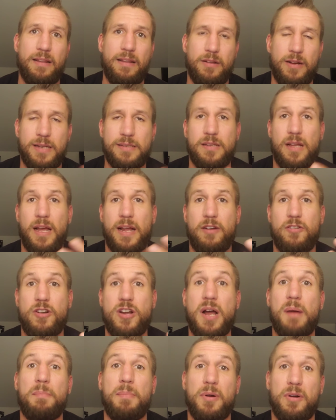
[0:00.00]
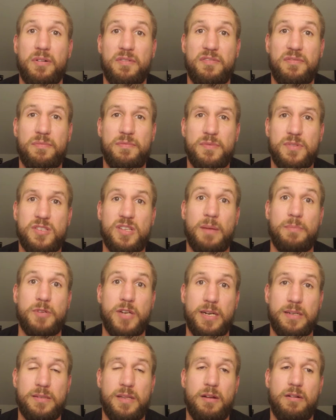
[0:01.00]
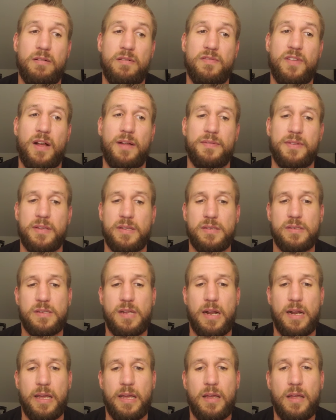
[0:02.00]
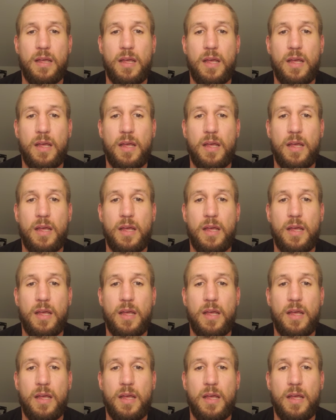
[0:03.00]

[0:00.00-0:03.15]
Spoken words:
that has a higher number of subjects that are involved in the study.